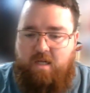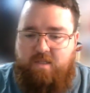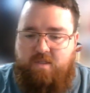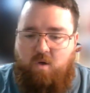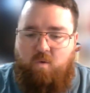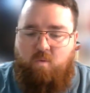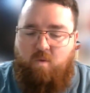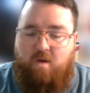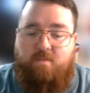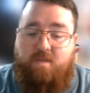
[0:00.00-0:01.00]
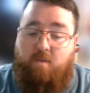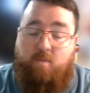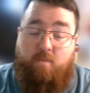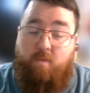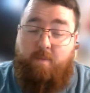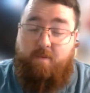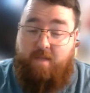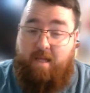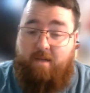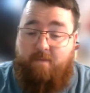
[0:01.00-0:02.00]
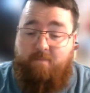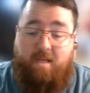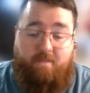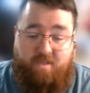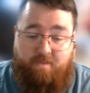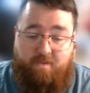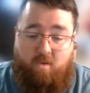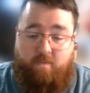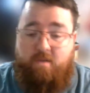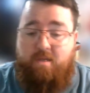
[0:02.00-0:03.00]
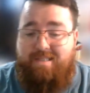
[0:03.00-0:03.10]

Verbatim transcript: So welcome to All Pro Football Data. My name is Jim Coburn.